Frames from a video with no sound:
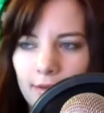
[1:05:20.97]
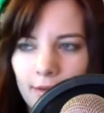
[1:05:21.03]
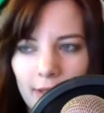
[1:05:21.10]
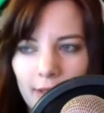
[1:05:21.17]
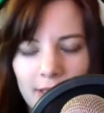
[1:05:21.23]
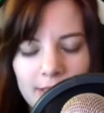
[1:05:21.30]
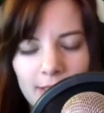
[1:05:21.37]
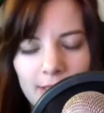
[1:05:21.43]

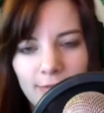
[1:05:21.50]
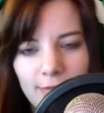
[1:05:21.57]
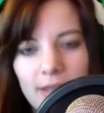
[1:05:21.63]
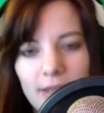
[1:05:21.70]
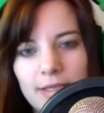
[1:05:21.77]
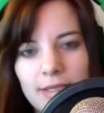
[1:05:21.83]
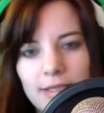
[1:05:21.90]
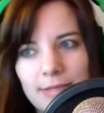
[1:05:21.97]
He said
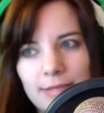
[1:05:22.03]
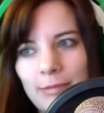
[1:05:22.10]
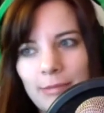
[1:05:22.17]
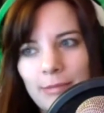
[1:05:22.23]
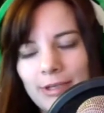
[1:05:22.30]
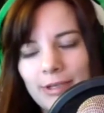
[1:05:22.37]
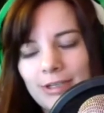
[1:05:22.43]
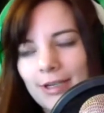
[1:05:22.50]
racism, I'm
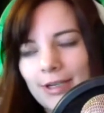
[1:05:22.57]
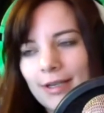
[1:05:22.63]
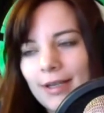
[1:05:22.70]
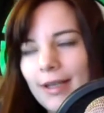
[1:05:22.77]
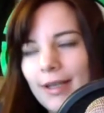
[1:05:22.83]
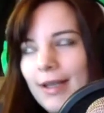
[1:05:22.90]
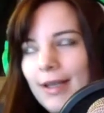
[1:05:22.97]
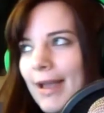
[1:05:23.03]
pretty sure.
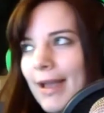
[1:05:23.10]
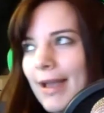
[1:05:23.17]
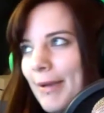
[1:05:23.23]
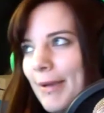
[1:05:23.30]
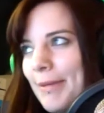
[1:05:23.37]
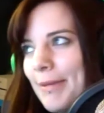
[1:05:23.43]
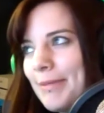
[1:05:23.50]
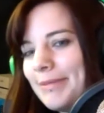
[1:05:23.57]

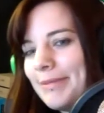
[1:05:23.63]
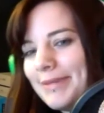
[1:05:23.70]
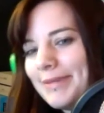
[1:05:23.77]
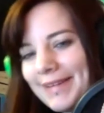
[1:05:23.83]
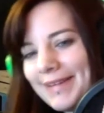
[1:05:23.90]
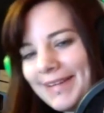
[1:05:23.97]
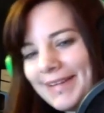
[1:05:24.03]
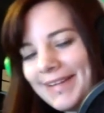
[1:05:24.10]

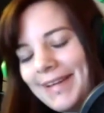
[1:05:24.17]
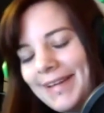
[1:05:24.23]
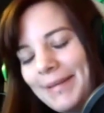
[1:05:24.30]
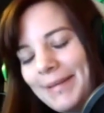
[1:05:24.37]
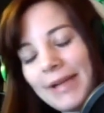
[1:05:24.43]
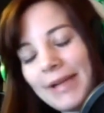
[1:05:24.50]
But